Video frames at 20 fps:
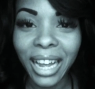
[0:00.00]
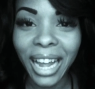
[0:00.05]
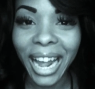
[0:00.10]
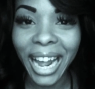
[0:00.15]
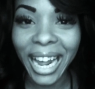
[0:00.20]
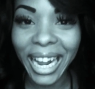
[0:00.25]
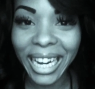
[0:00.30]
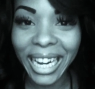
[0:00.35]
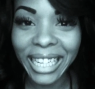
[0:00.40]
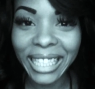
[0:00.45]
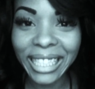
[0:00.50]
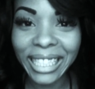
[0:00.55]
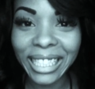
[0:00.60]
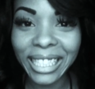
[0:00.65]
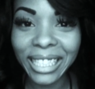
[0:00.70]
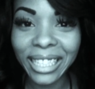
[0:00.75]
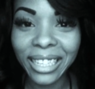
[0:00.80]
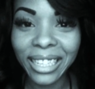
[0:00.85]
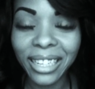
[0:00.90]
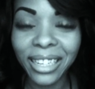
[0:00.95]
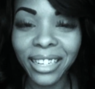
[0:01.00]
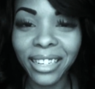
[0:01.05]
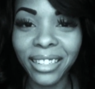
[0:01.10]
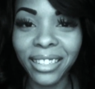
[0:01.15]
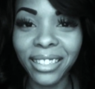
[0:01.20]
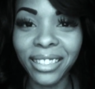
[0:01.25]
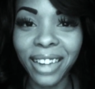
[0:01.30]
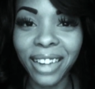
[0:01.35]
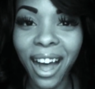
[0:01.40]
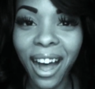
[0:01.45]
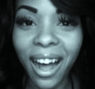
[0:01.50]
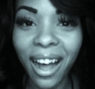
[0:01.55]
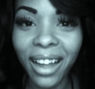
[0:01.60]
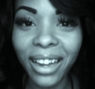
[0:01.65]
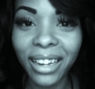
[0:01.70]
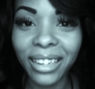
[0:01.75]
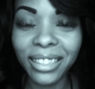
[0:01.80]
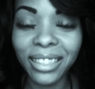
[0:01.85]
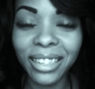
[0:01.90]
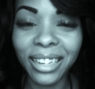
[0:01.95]
8,
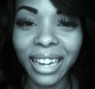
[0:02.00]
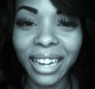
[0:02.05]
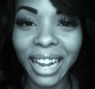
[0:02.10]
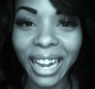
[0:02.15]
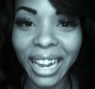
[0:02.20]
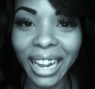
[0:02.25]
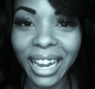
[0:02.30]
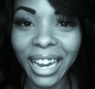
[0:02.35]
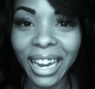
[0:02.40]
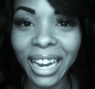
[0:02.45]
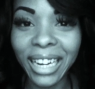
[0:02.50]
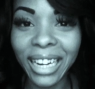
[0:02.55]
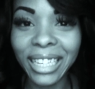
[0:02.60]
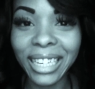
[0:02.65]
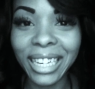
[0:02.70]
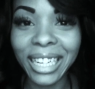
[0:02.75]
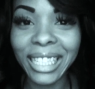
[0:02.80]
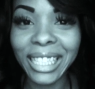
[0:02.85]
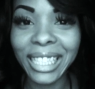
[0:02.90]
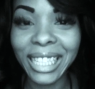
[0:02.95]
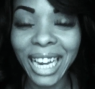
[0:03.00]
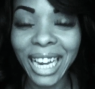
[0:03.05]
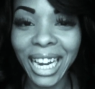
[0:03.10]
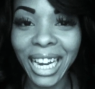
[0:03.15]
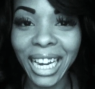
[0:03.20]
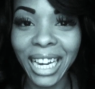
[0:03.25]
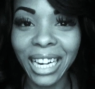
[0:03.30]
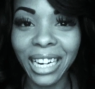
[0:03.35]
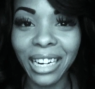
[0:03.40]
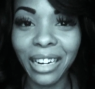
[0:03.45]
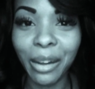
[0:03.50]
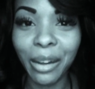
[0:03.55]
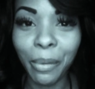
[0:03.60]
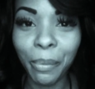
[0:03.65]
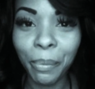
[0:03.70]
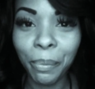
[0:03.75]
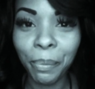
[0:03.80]
9, and 10.